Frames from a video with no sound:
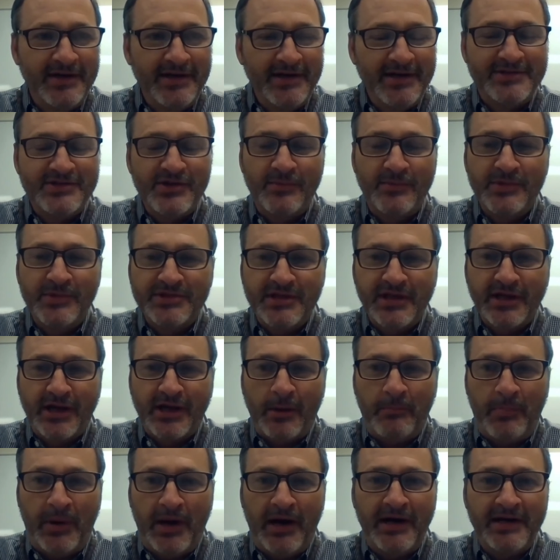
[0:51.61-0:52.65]
It's almost like a
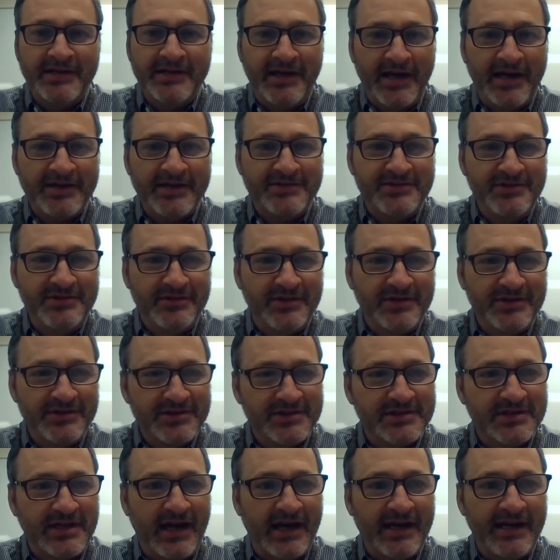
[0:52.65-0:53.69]
podcast. You can
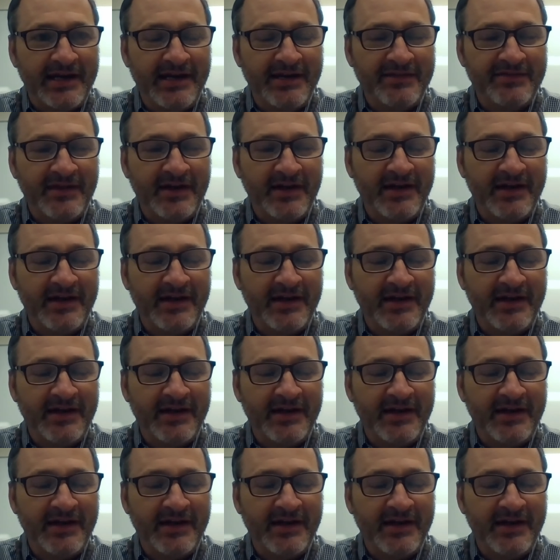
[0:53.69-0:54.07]
just kind of hit